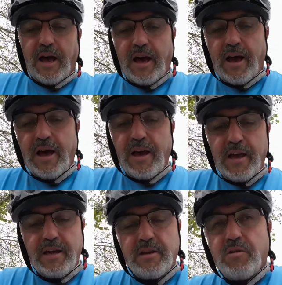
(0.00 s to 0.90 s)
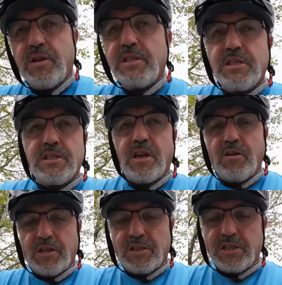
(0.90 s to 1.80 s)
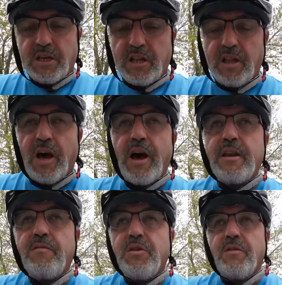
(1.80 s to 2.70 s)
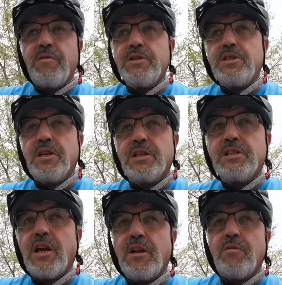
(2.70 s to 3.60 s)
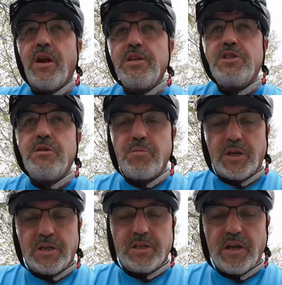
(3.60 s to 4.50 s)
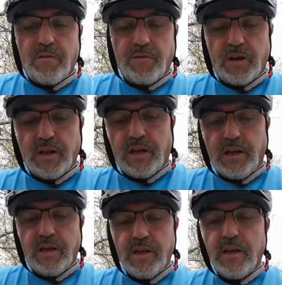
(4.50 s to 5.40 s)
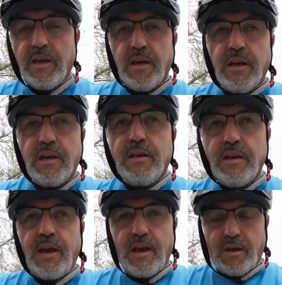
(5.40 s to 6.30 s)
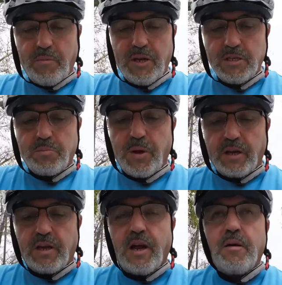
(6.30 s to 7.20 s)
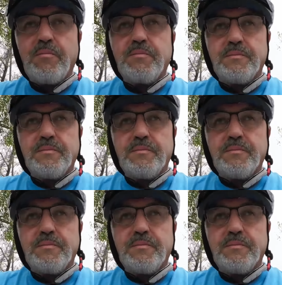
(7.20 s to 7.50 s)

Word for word: I don't necessarily see a lot of difference in acceleration, but it definitely, yeah, I mean, it's picking up.